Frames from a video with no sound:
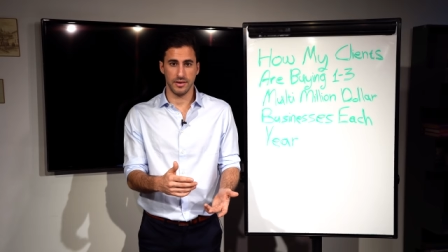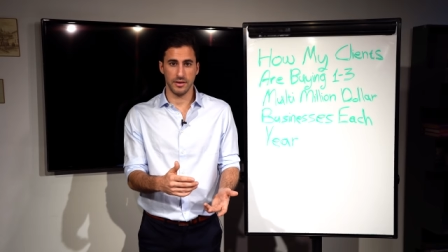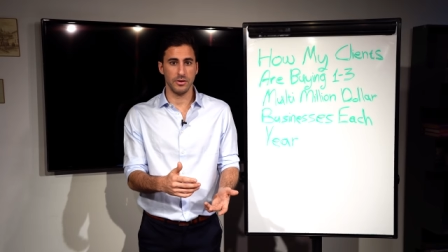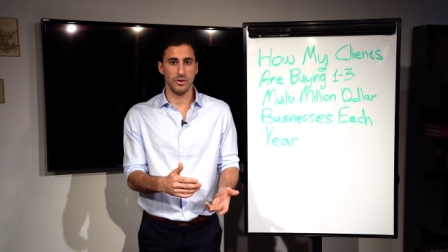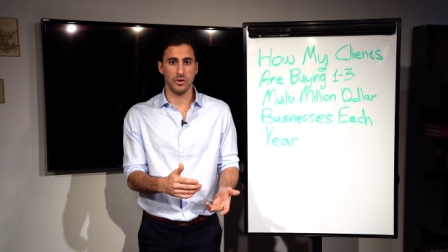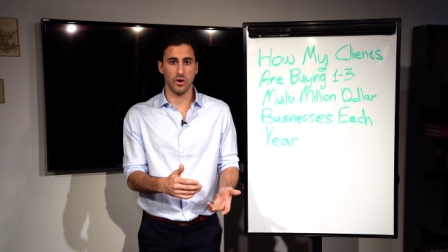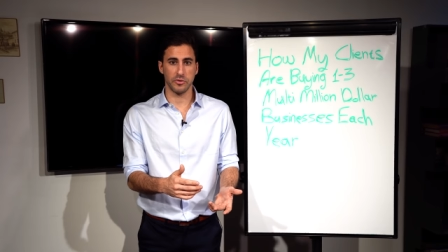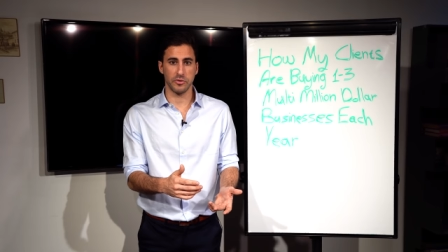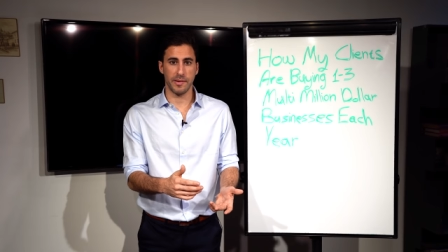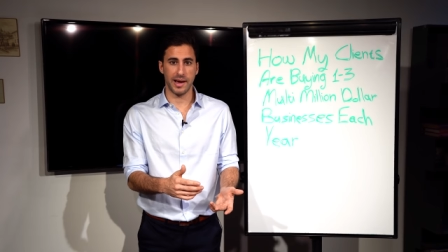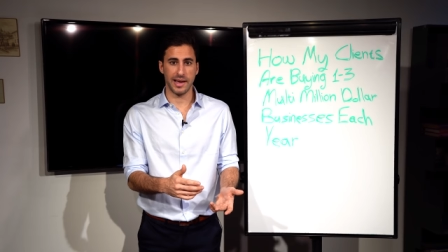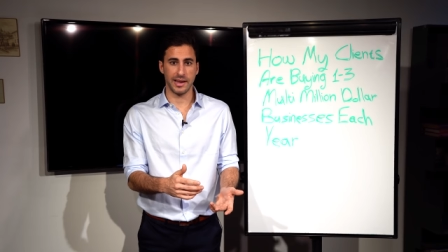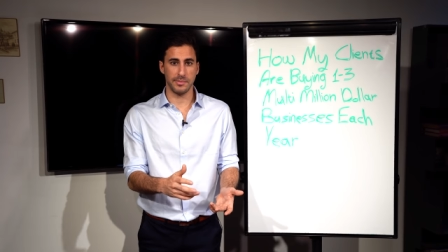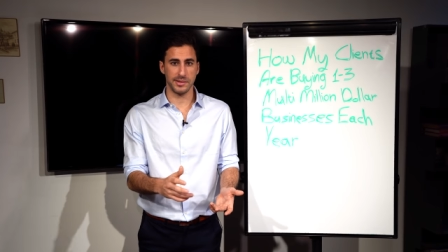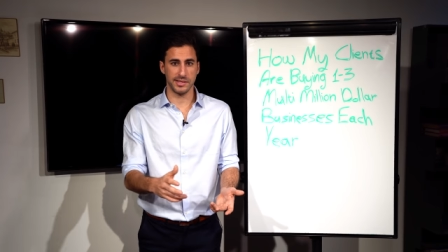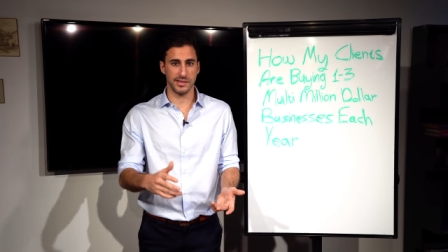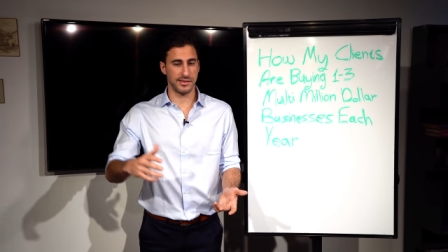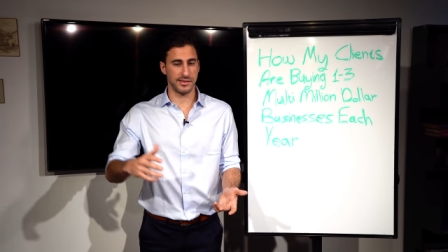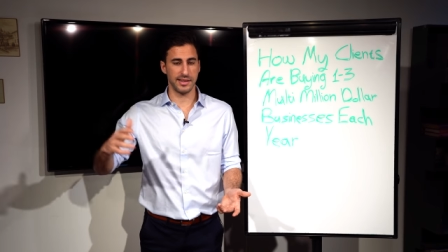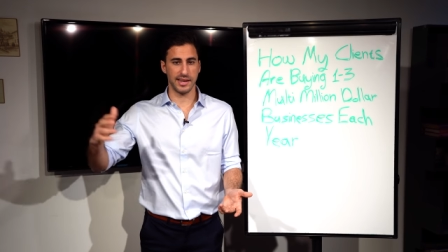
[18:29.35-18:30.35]
not buying a
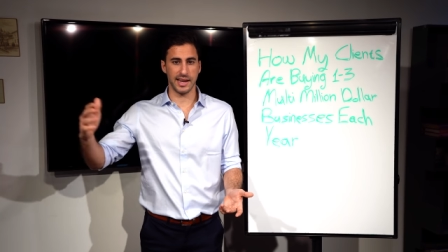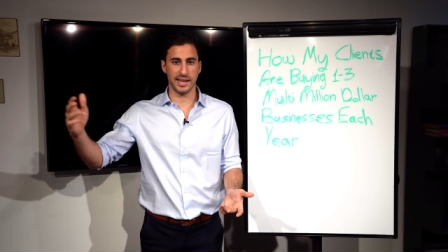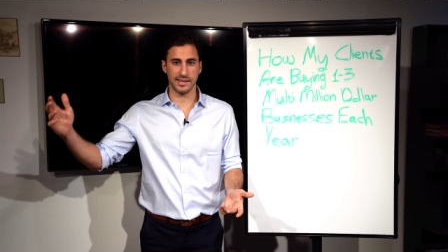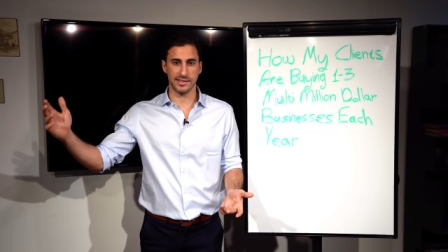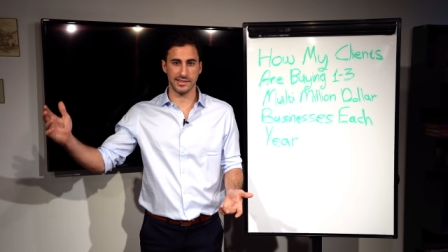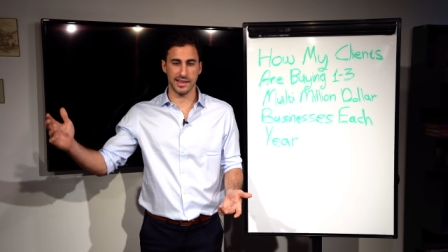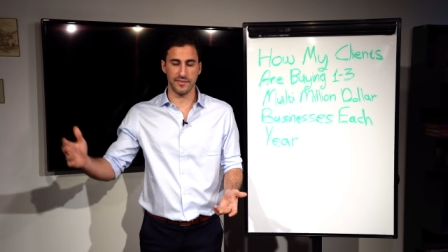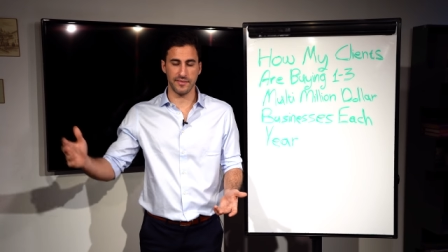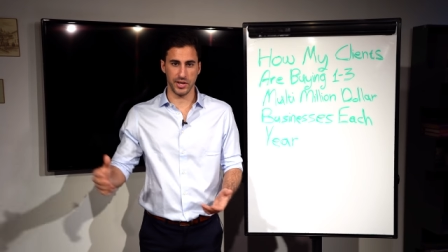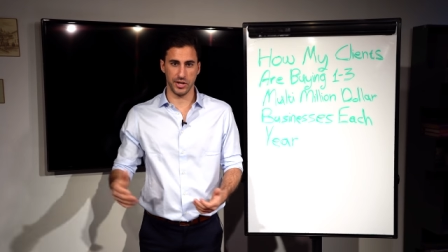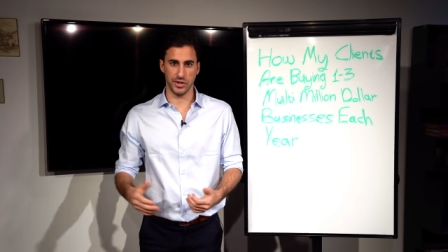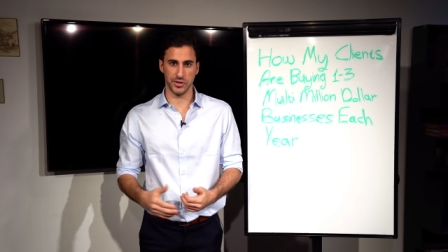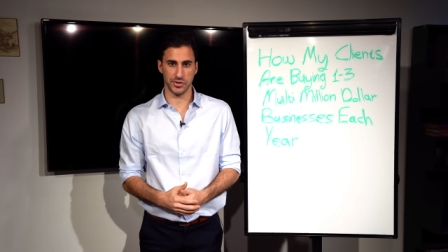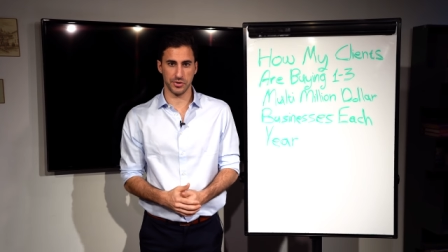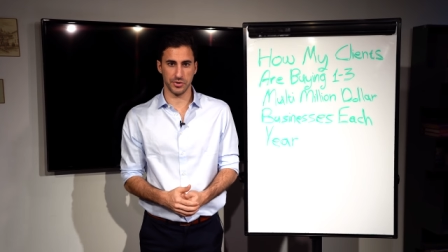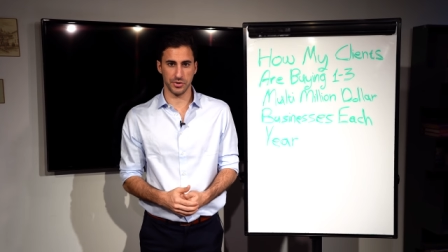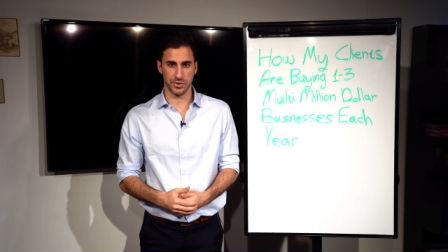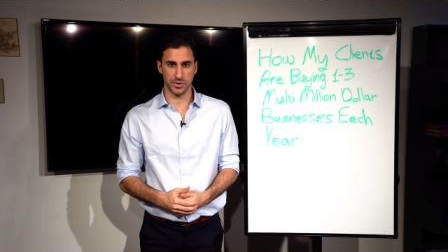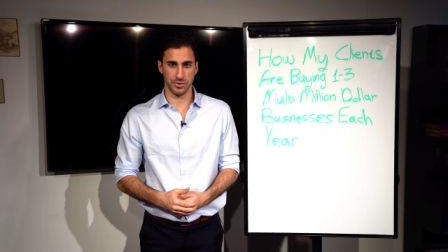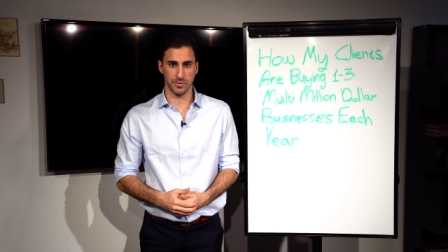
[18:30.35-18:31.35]
business in the next seven years
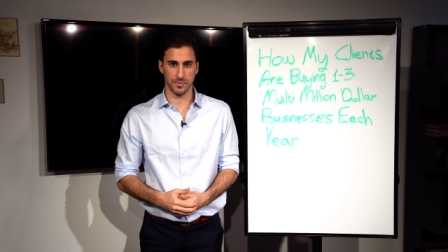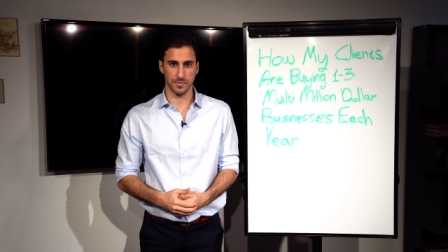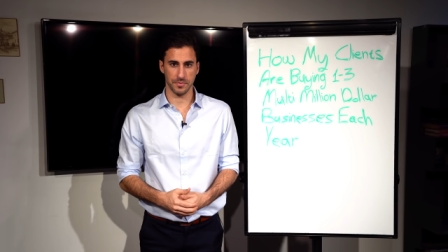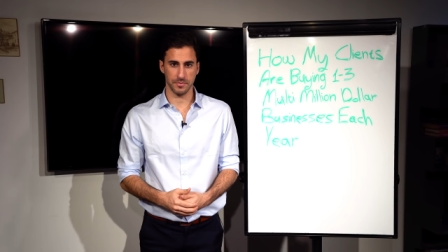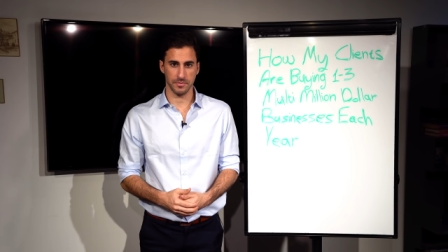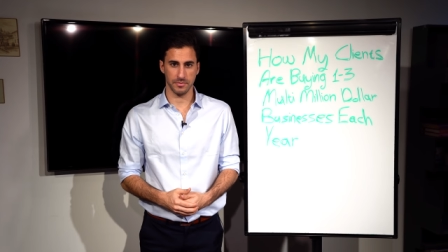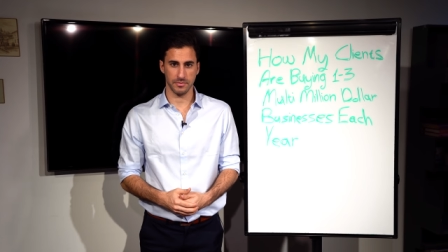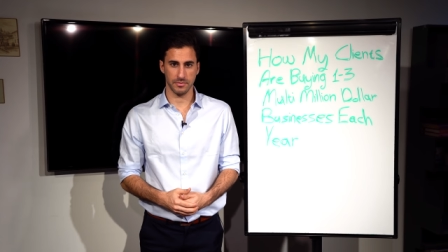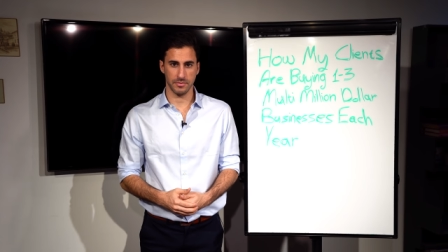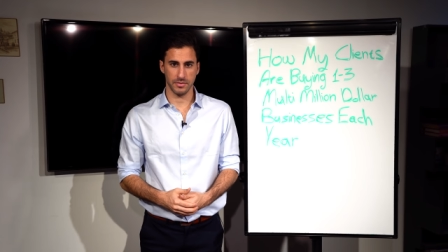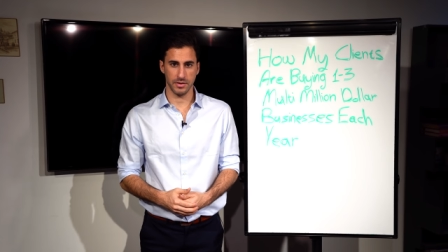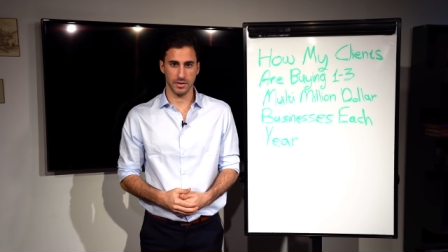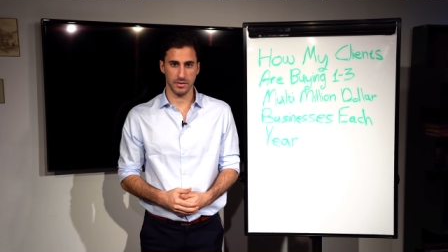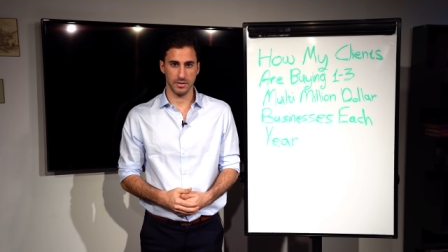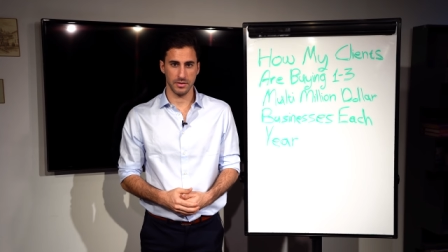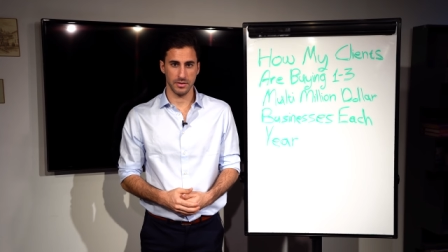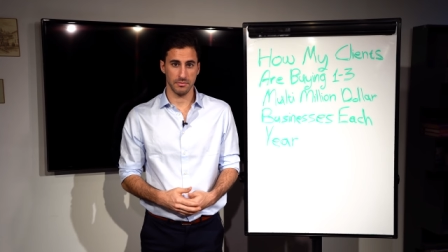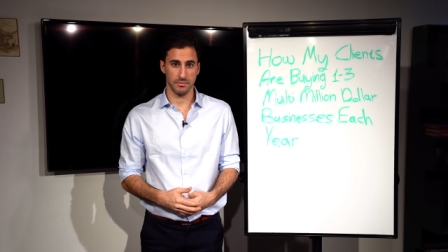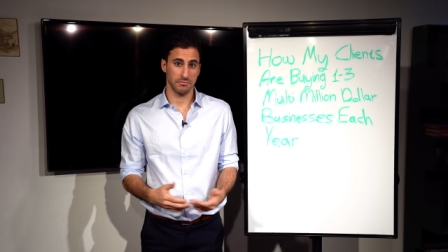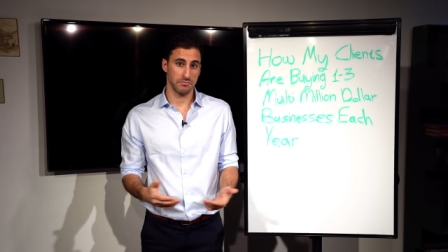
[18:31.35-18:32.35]
or so.
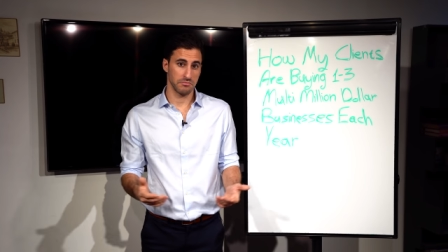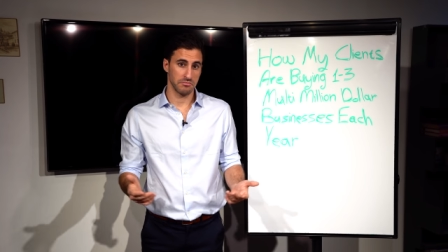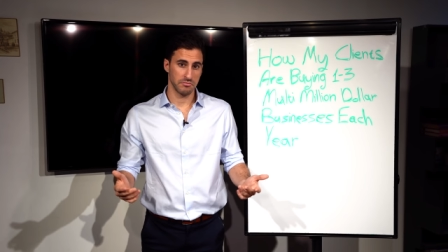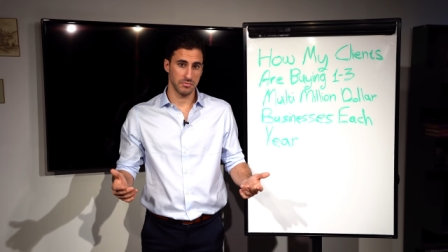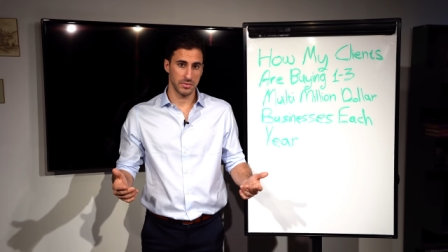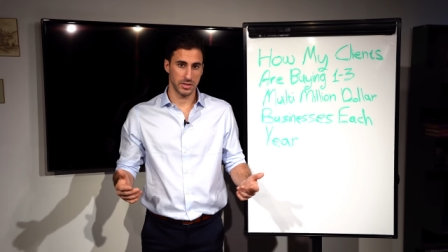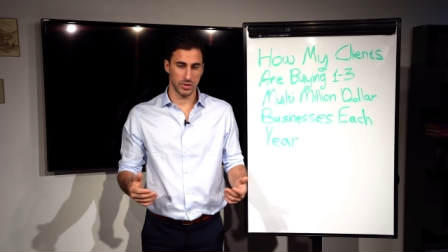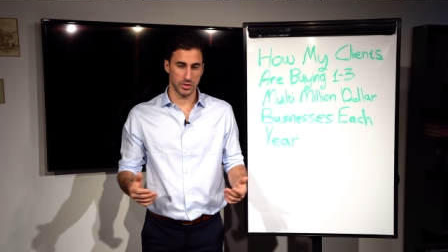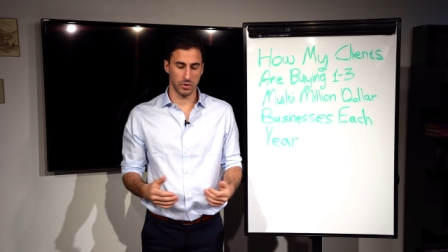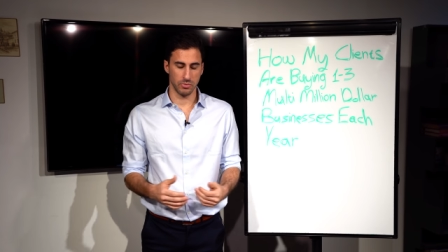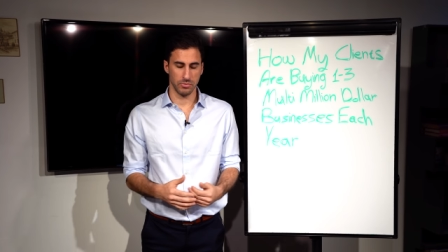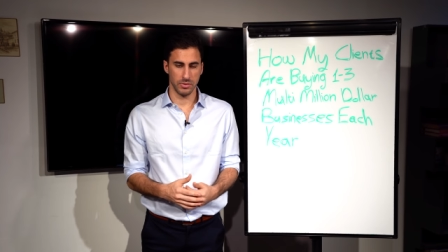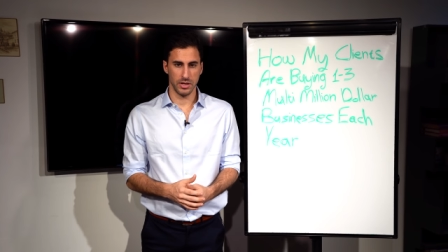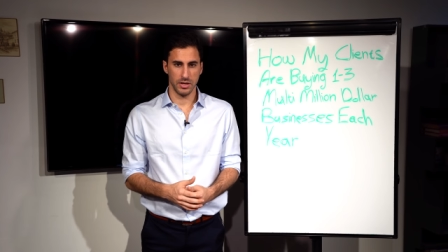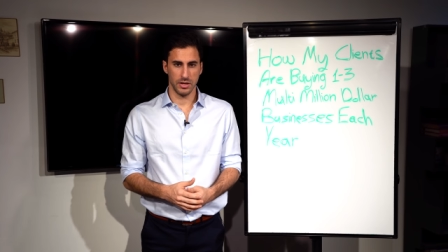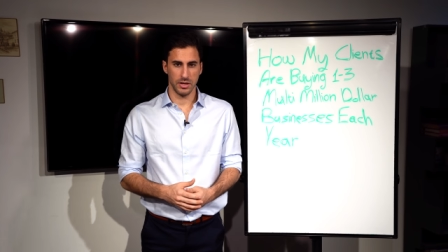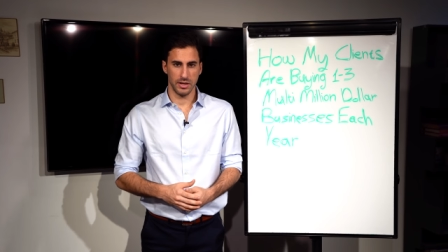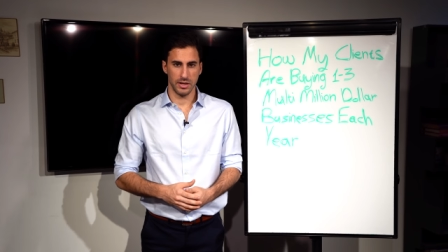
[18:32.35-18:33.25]
So